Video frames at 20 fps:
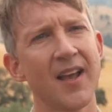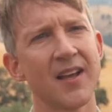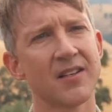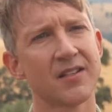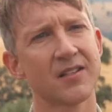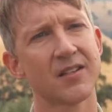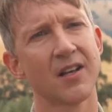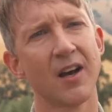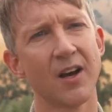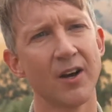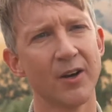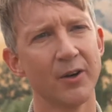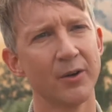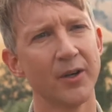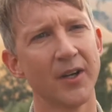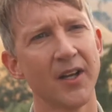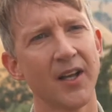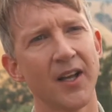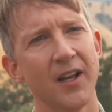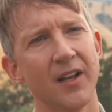So,
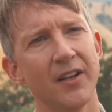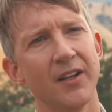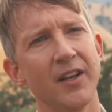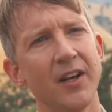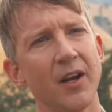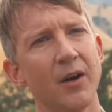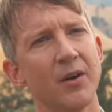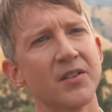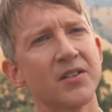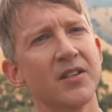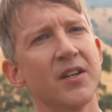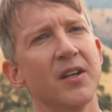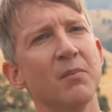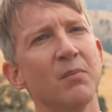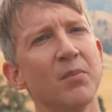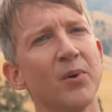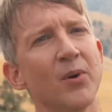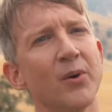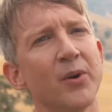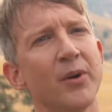you know, it's an
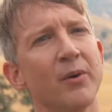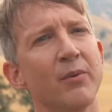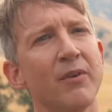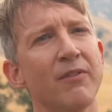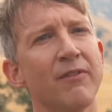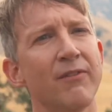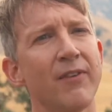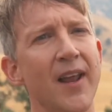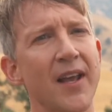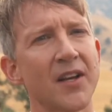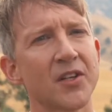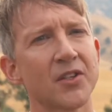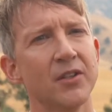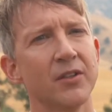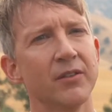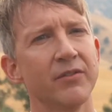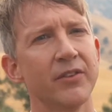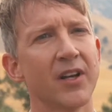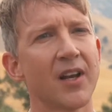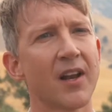important reflection
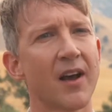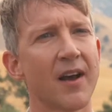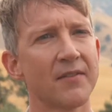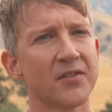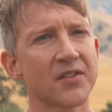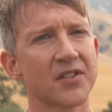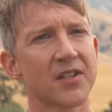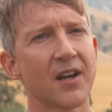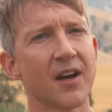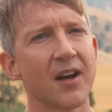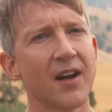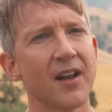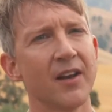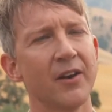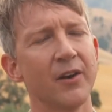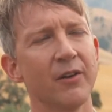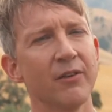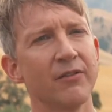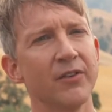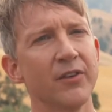of your lifestyle
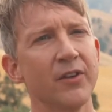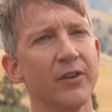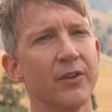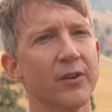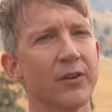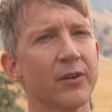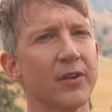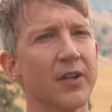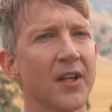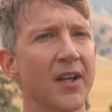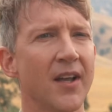and of your